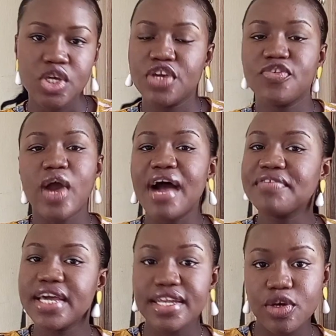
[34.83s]
If you have
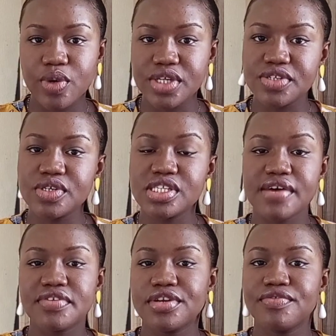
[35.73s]
any questions
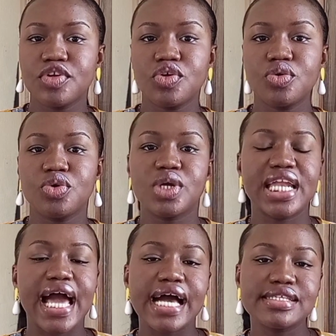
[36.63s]
after the video, you can
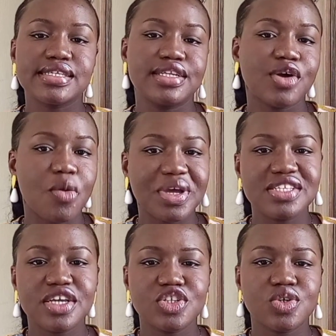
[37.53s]
ask in the comment
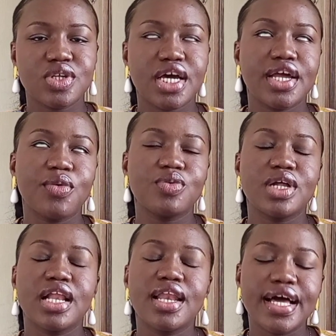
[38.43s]
section and I will
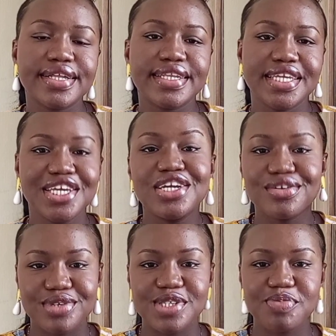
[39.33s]
gladly
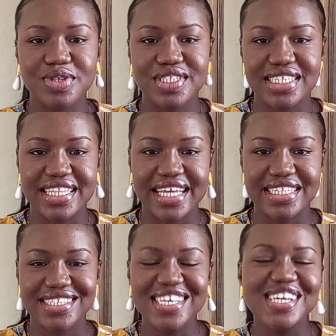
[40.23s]
respond to
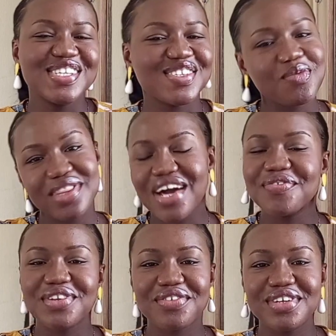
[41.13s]
that. So without
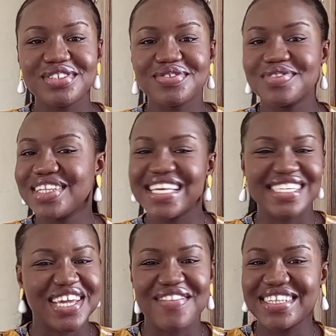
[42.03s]
further ado, let's
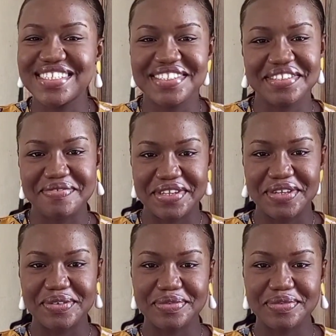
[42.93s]
get right into the video.